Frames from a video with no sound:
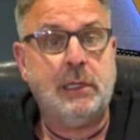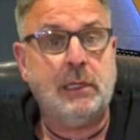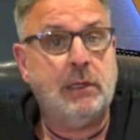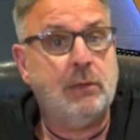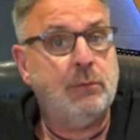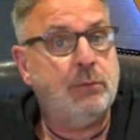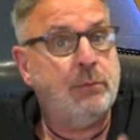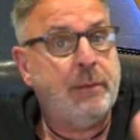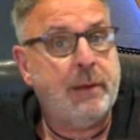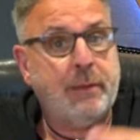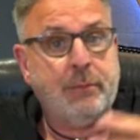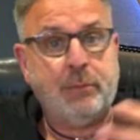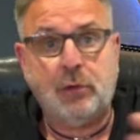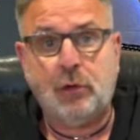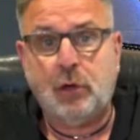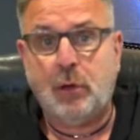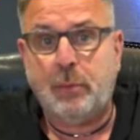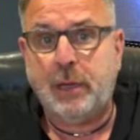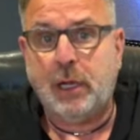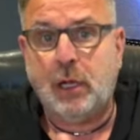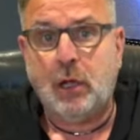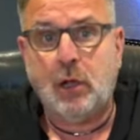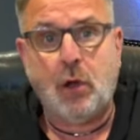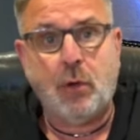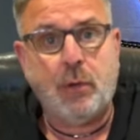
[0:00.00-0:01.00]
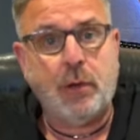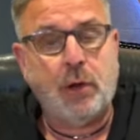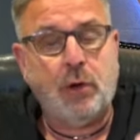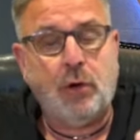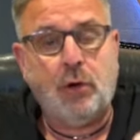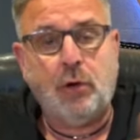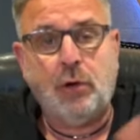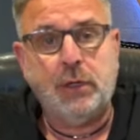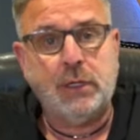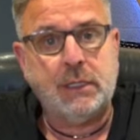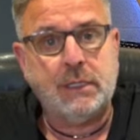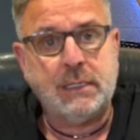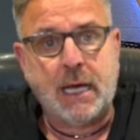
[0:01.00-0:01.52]
There were people coming and going
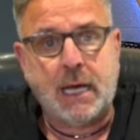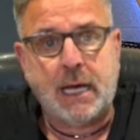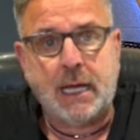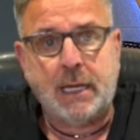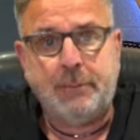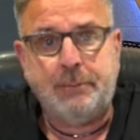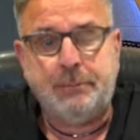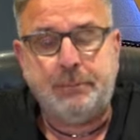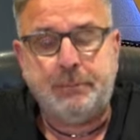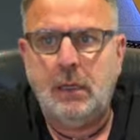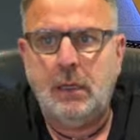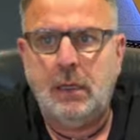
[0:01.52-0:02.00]
all the time,